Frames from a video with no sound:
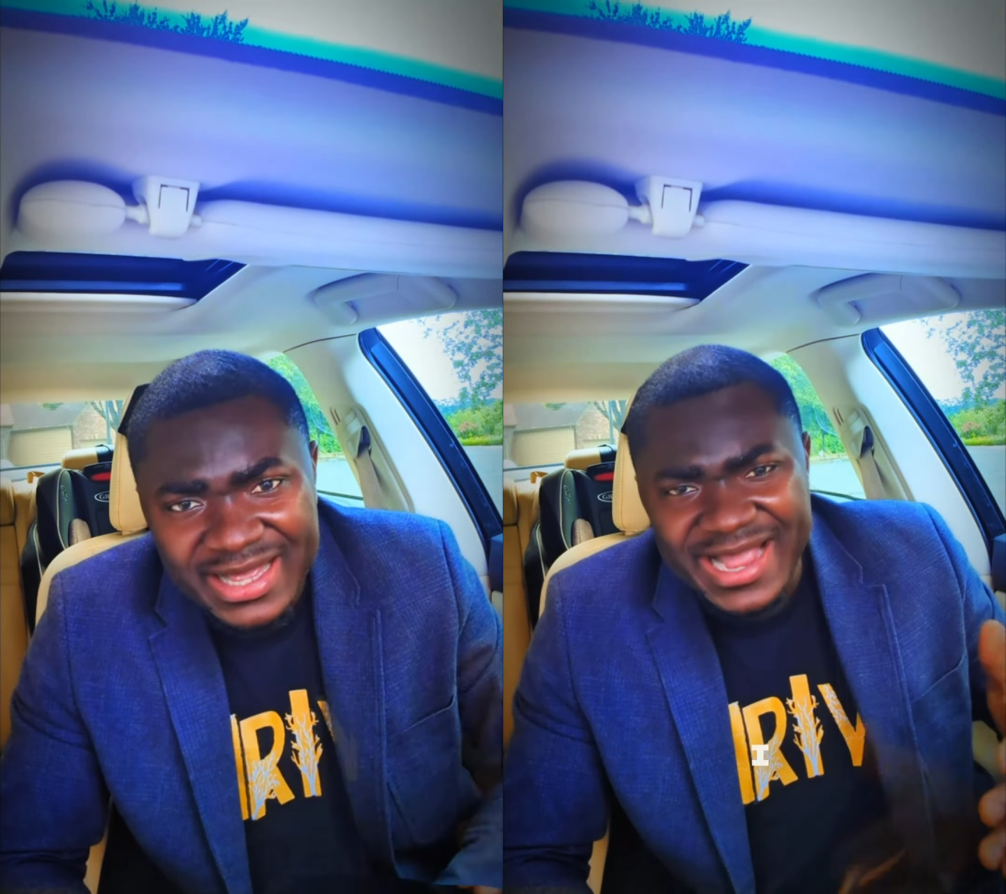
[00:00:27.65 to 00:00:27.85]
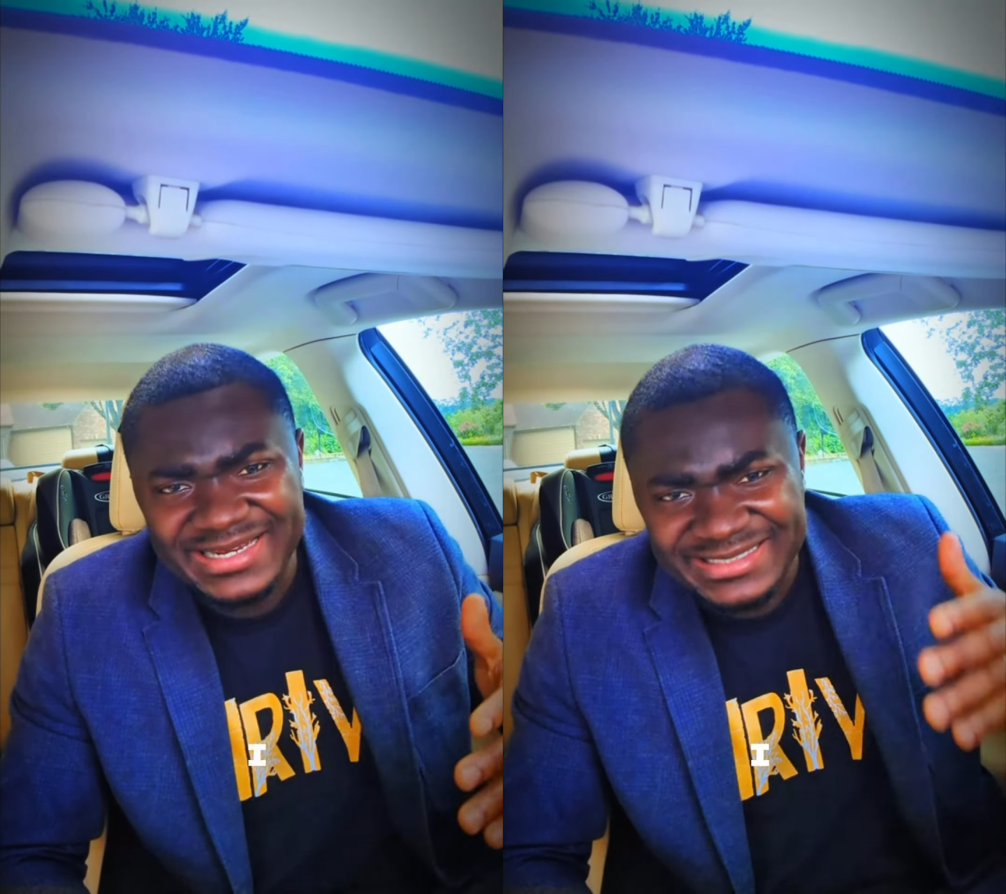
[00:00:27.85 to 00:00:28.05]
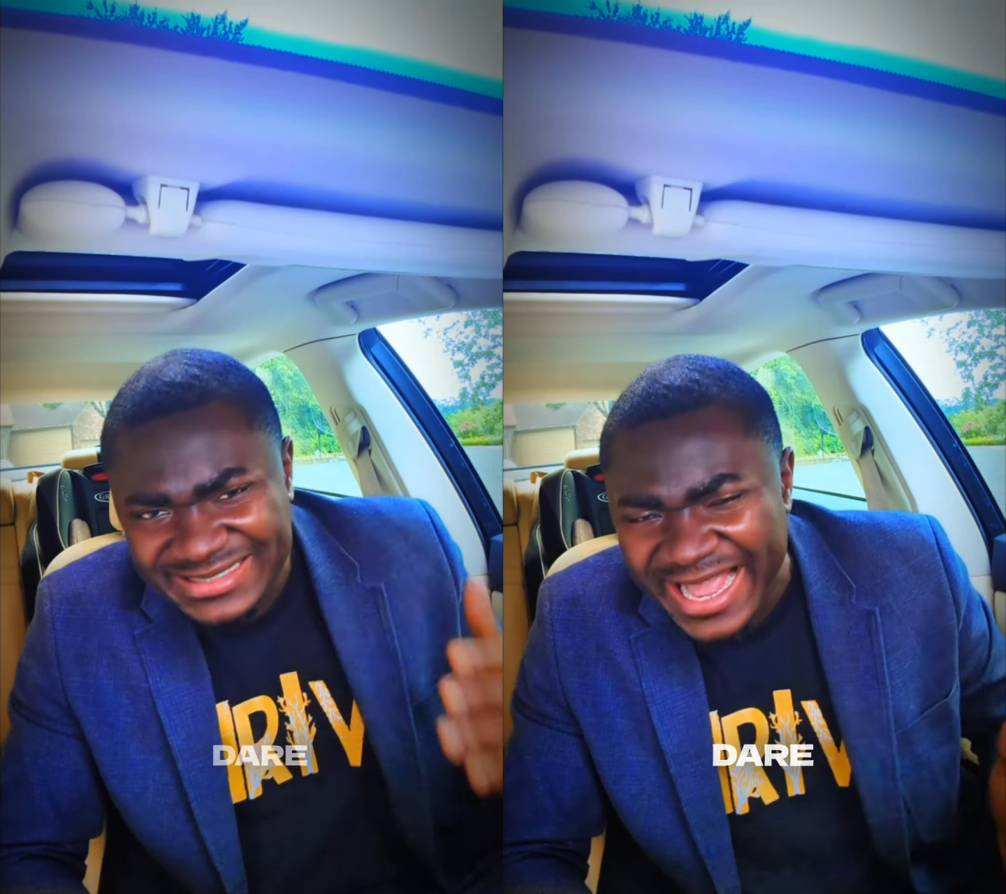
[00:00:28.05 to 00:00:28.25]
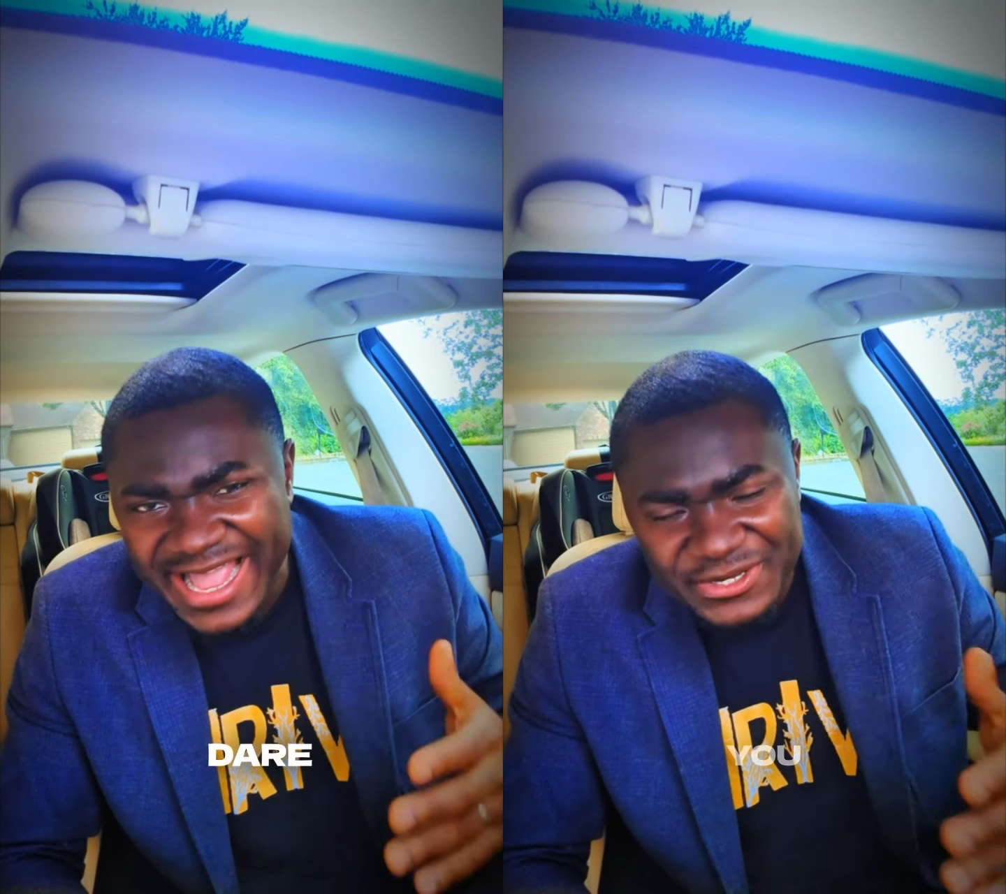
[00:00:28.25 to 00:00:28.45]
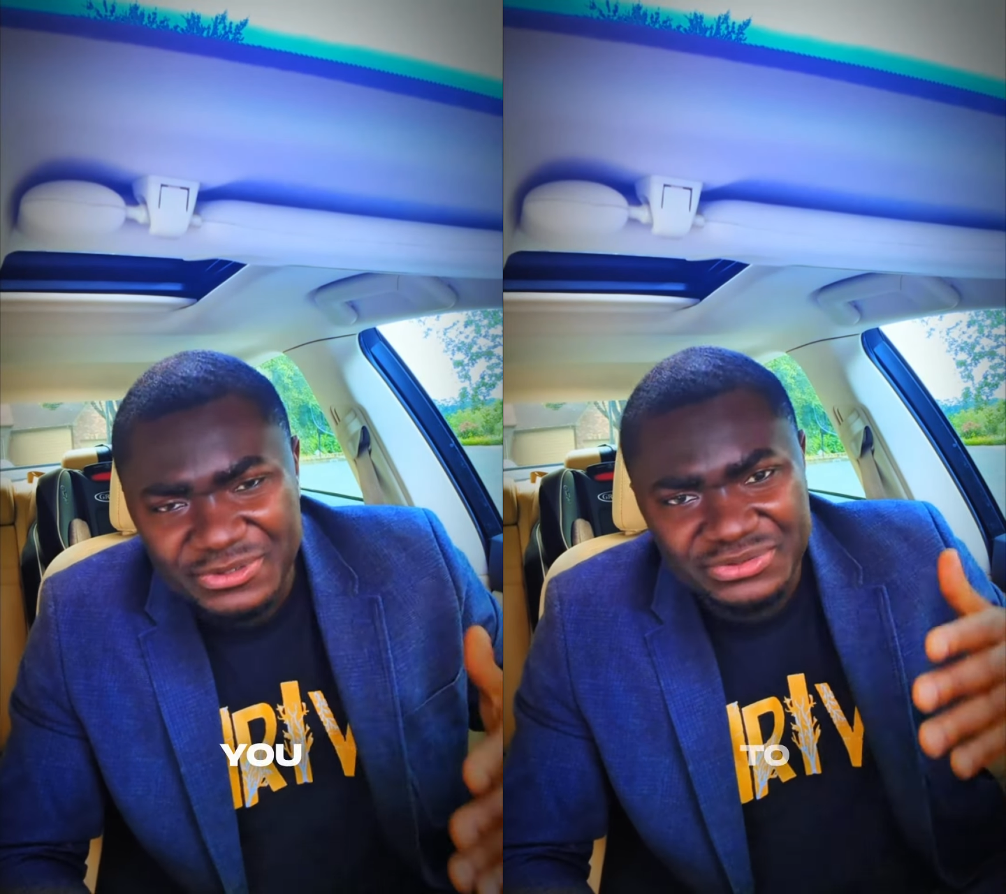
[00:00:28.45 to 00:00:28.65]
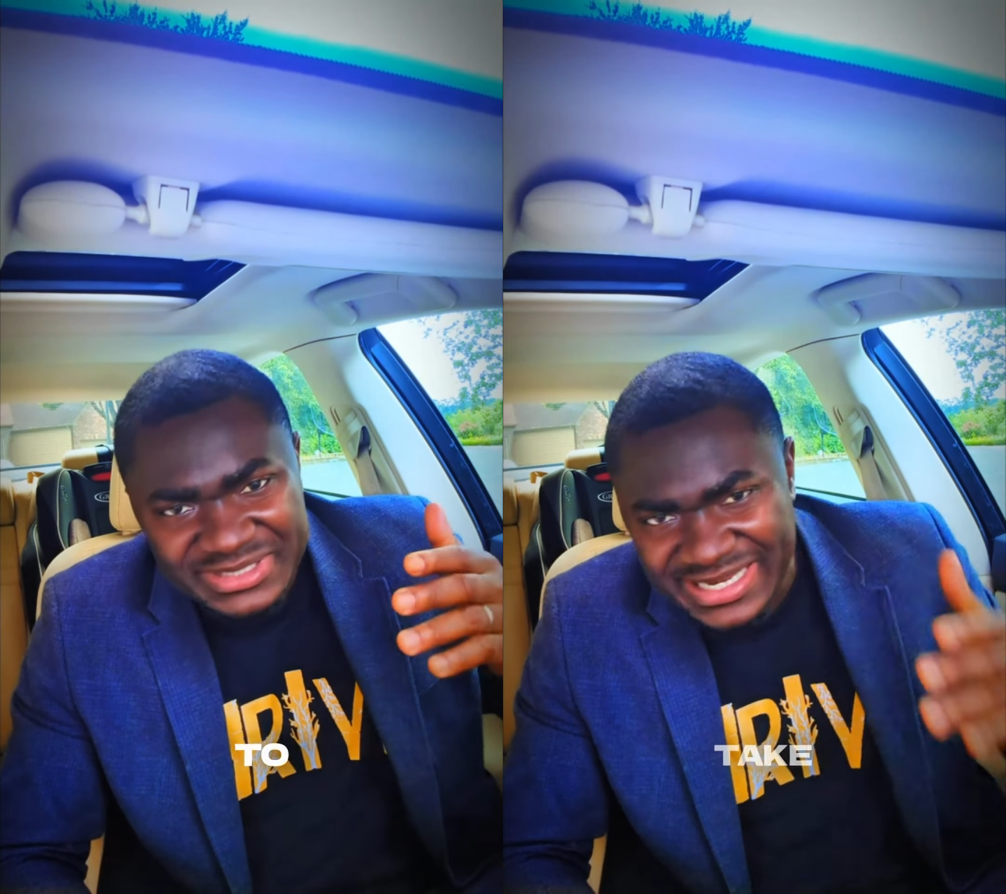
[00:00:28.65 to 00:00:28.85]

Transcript: I dare you to